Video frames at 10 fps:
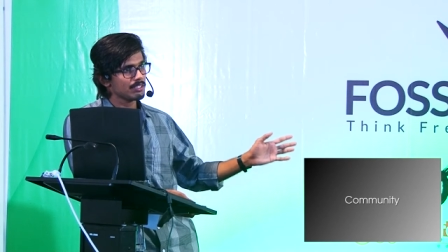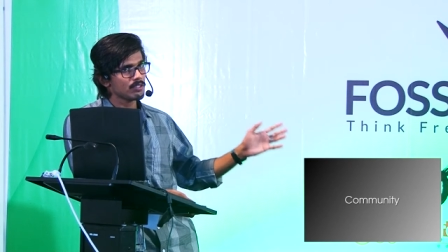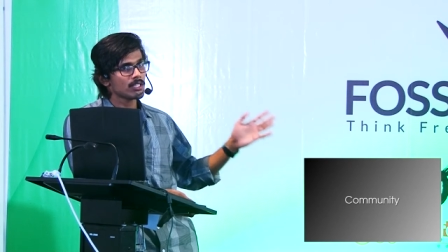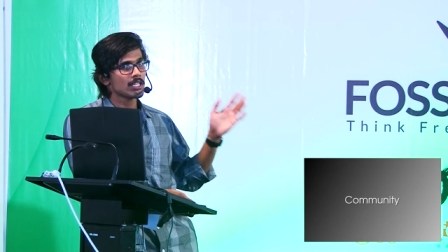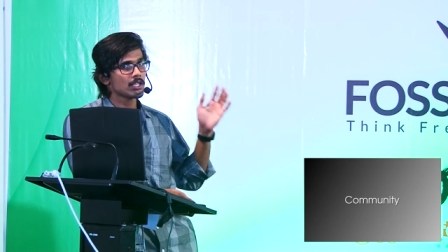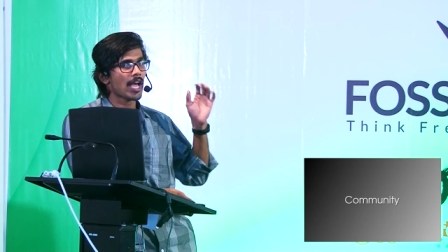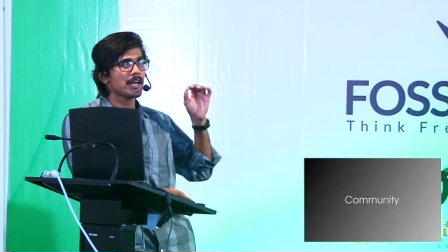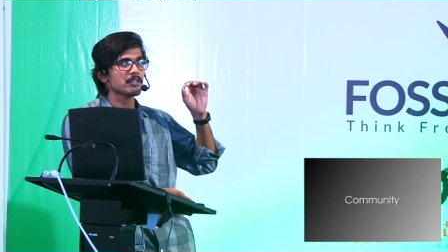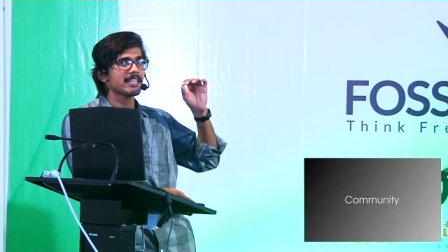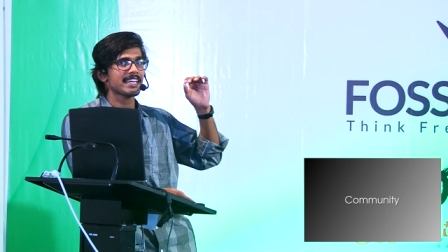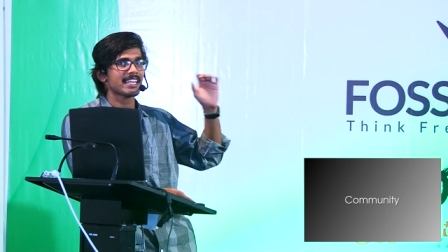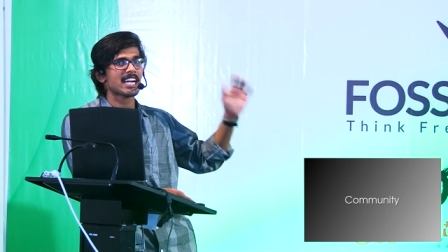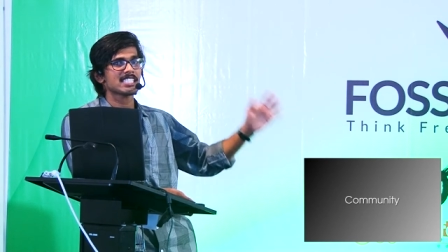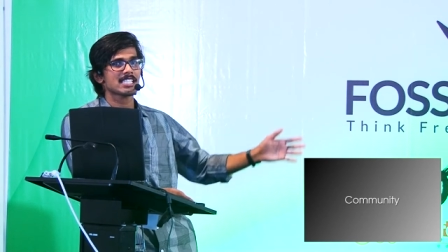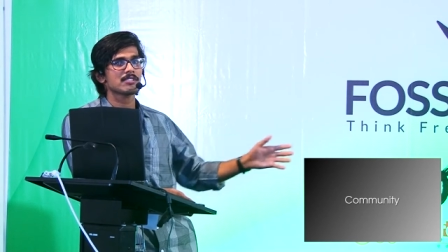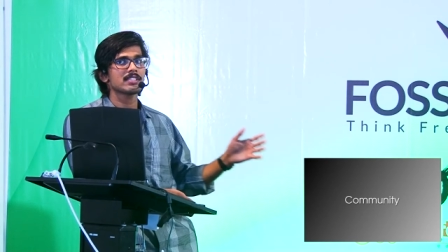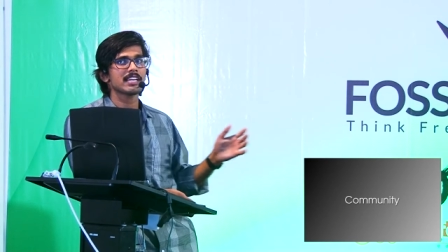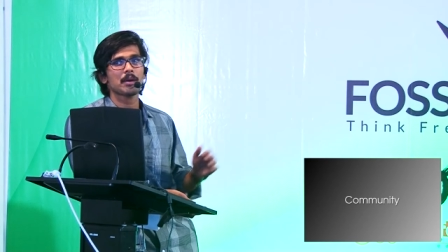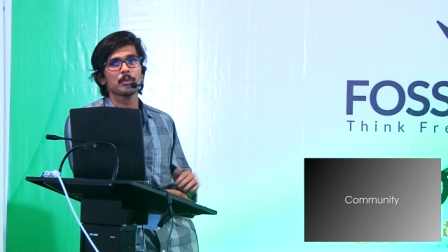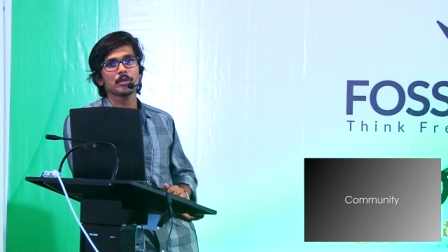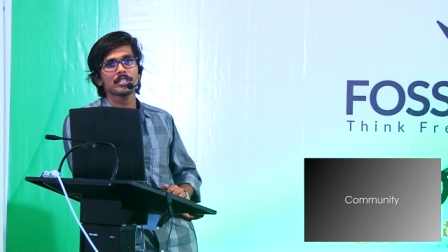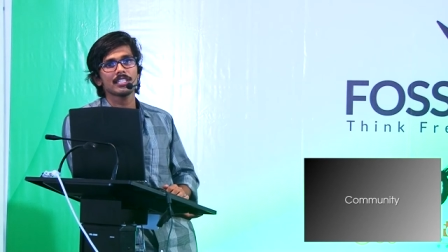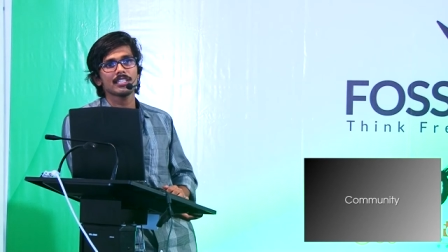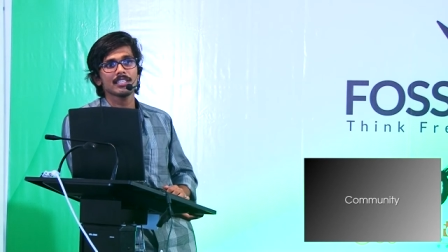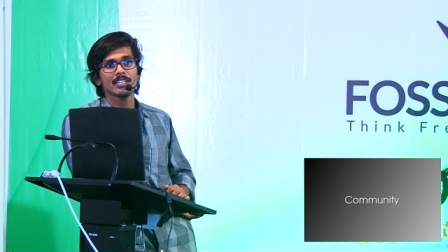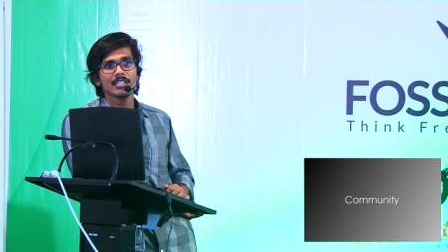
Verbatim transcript: Uh, you have to get a consensus with the community.